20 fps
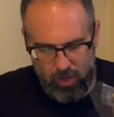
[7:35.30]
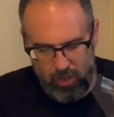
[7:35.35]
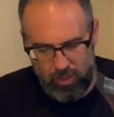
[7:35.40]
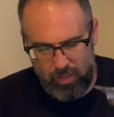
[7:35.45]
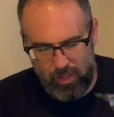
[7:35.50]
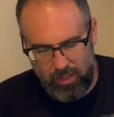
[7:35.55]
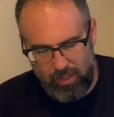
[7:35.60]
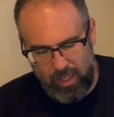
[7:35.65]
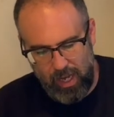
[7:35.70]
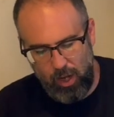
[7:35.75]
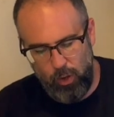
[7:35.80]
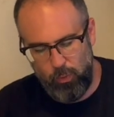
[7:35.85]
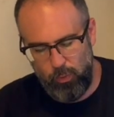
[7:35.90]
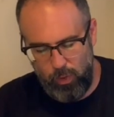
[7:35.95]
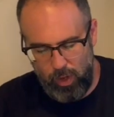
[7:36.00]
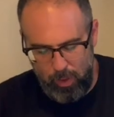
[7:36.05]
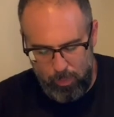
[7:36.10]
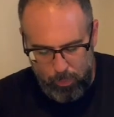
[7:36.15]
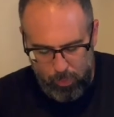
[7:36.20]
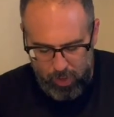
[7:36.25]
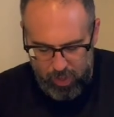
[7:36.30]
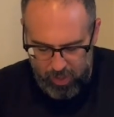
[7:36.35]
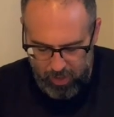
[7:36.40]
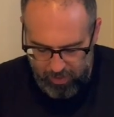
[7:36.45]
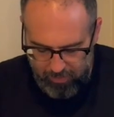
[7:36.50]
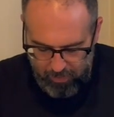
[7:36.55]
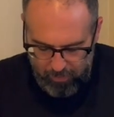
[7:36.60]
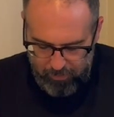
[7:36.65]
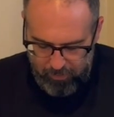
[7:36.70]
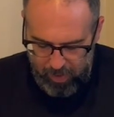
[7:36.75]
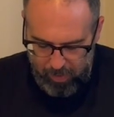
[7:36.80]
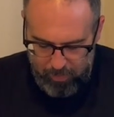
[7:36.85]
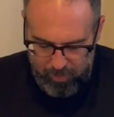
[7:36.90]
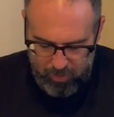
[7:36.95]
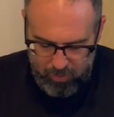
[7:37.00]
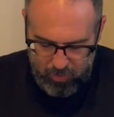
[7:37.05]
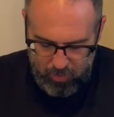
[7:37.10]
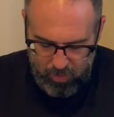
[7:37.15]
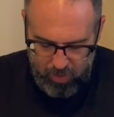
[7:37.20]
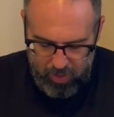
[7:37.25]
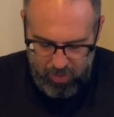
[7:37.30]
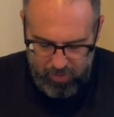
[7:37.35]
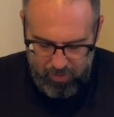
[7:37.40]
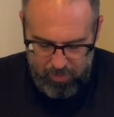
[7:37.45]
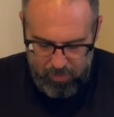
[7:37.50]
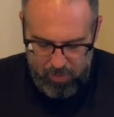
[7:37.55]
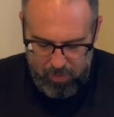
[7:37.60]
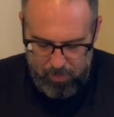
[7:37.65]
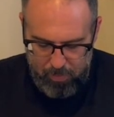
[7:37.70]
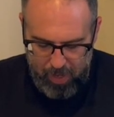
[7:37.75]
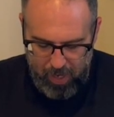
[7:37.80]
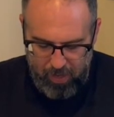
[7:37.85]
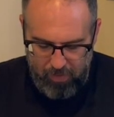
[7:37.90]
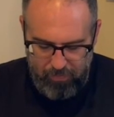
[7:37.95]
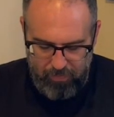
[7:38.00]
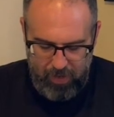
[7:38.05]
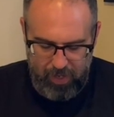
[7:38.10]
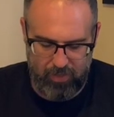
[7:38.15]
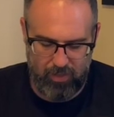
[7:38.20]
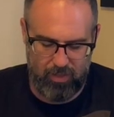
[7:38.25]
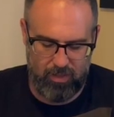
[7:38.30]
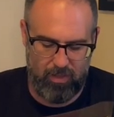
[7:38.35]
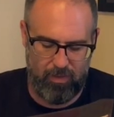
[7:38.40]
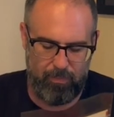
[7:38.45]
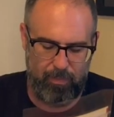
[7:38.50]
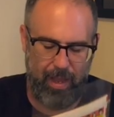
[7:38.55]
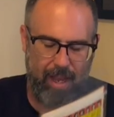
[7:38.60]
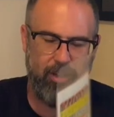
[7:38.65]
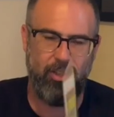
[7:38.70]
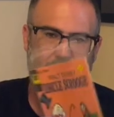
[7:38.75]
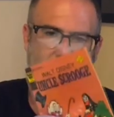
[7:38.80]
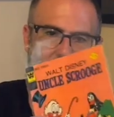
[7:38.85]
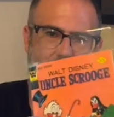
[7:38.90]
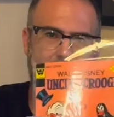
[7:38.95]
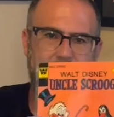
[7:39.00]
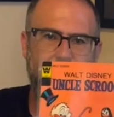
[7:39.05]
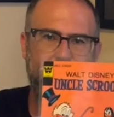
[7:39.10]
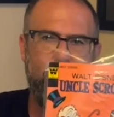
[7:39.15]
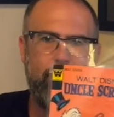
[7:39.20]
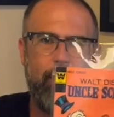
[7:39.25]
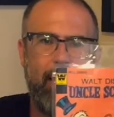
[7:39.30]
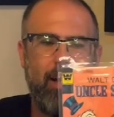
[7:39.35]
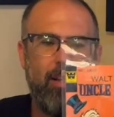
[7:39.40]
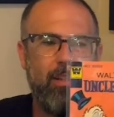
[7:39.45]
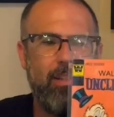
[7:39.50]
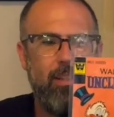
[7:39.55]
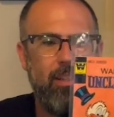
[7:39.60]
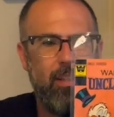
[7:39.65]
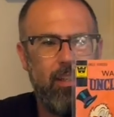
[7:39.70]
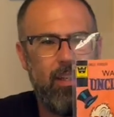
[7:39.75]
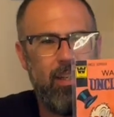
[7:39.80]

is a Dell reprint of a famous story, The Many Faces of Magica de Spell.